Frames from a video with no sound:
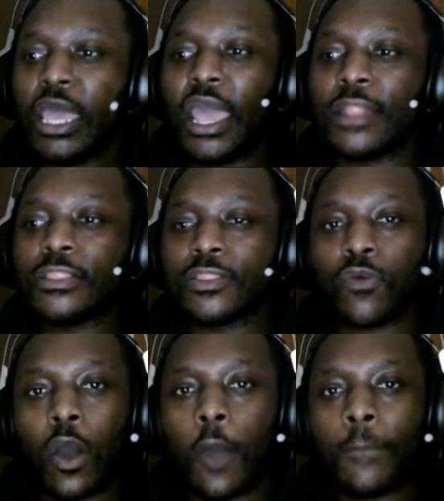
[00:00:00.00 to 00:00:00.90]

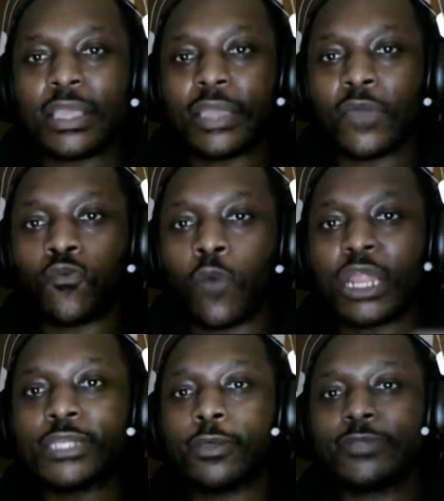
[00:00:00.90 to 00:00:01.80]
and hoping and
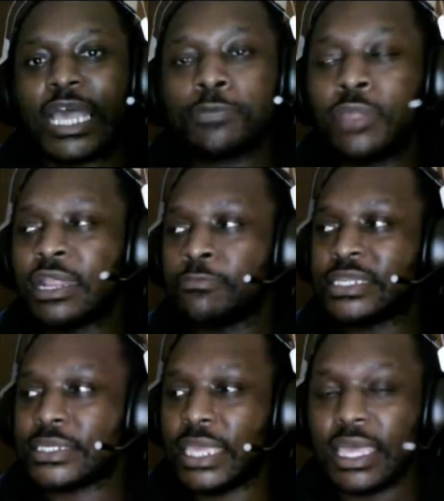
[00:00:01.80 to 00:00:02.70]
wanting so desperately to be
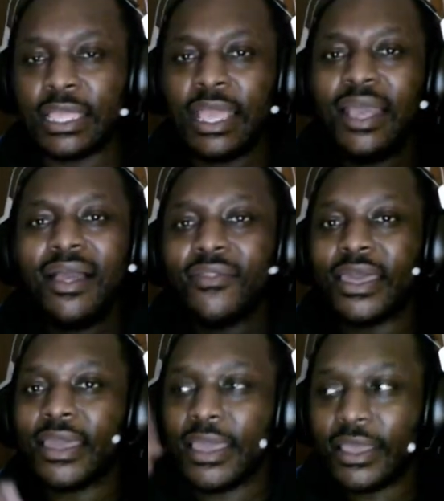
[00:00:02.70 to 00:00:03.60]
seen
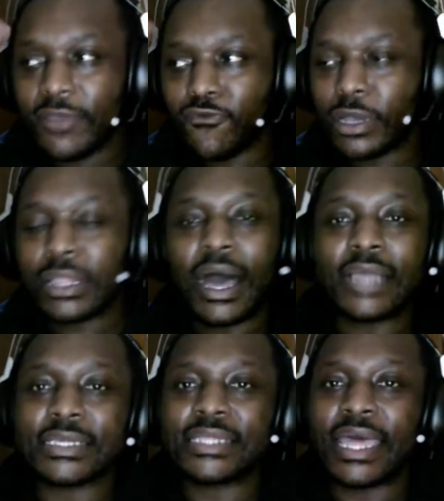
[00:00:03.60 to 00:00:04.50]
that he
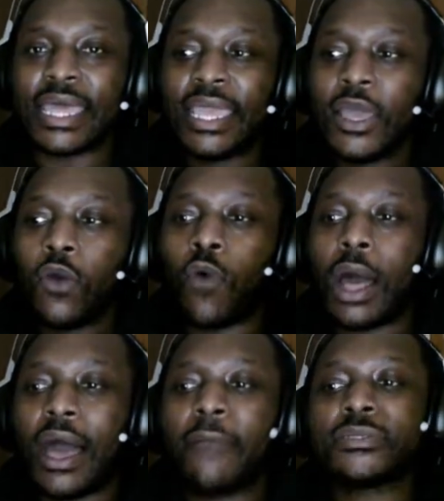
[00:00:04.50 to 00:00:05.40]
realizes that while
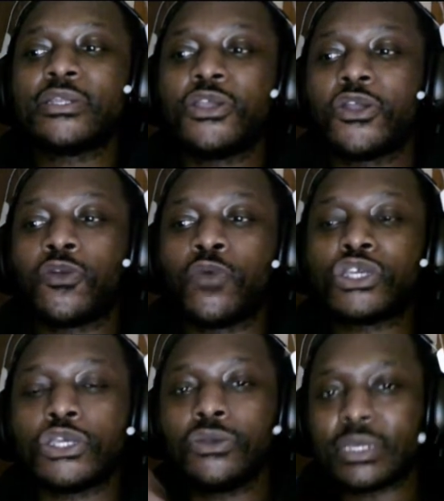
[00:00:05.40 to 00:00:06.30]
I'm sitting here
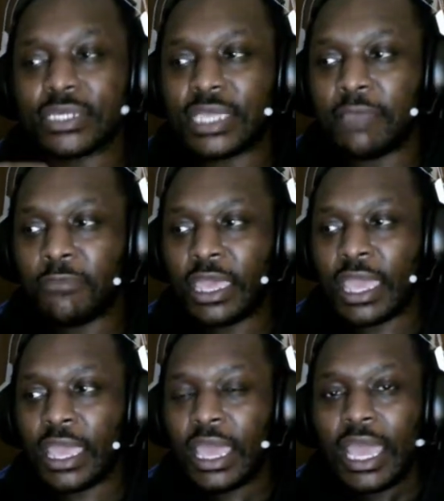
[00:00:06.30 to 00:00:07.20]
wishing you could see
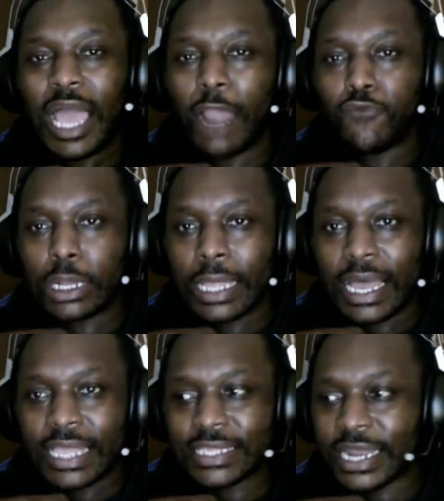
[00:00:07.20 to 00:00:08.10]
me, I
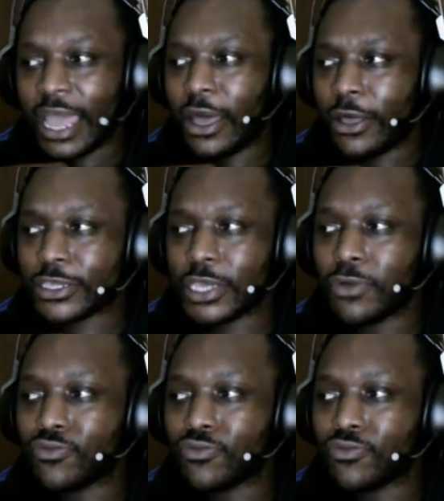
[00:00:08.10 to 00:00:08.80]
realized that I also